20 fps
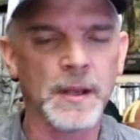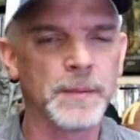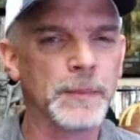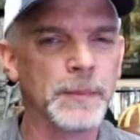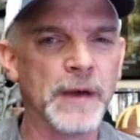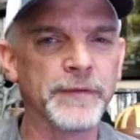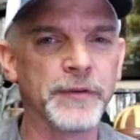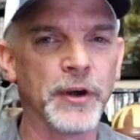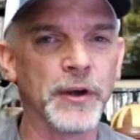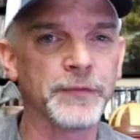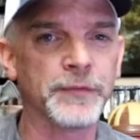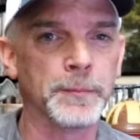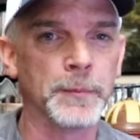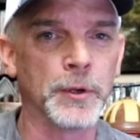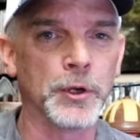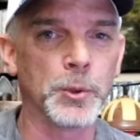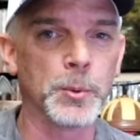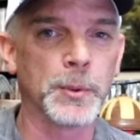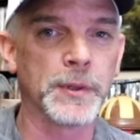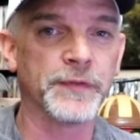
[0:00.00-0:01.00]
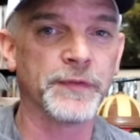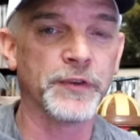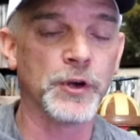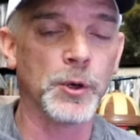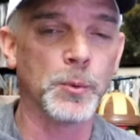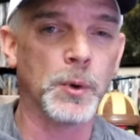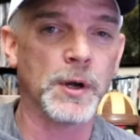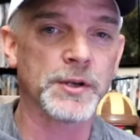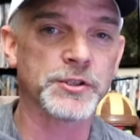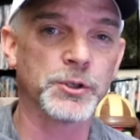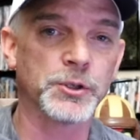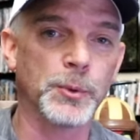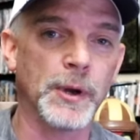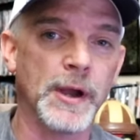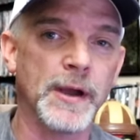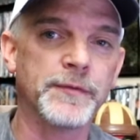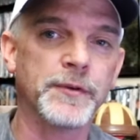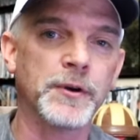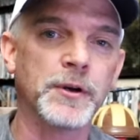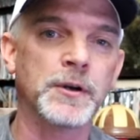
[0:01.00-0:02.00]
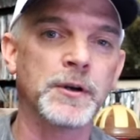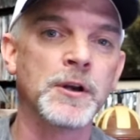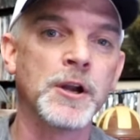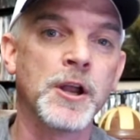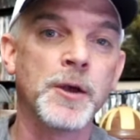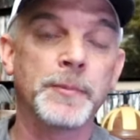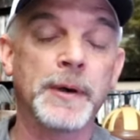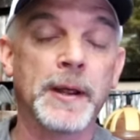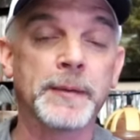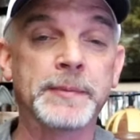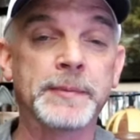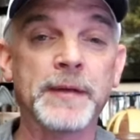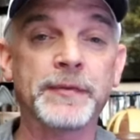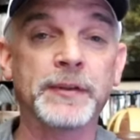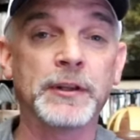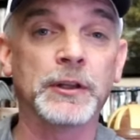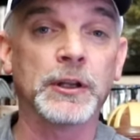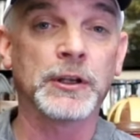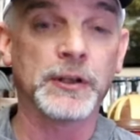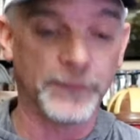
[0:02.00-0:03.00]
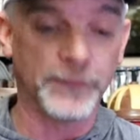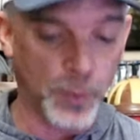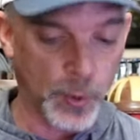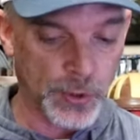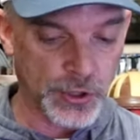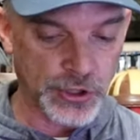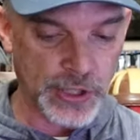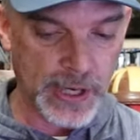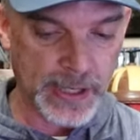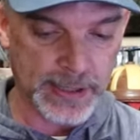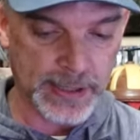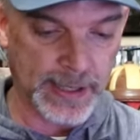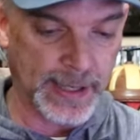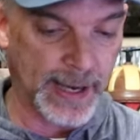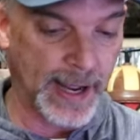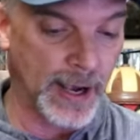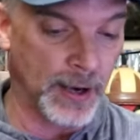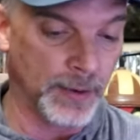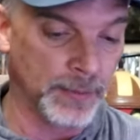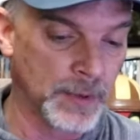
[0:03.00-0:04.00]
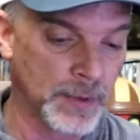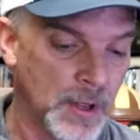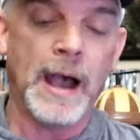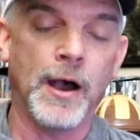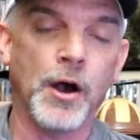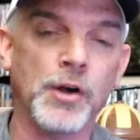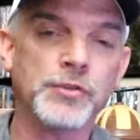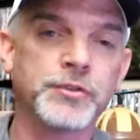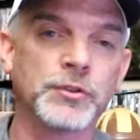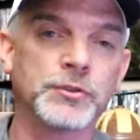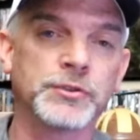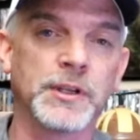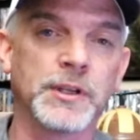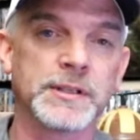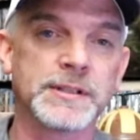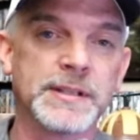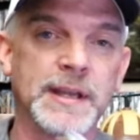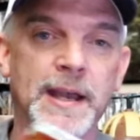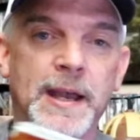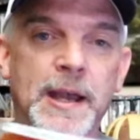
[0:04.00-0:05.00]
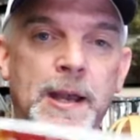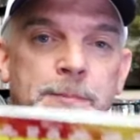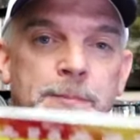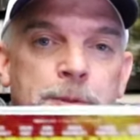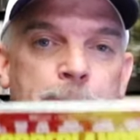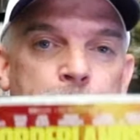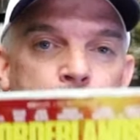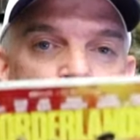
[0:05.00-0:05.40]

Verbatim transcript: Not very familiar with the film whatsoever, but I'm definitely looking forward to checking it out. I also took time to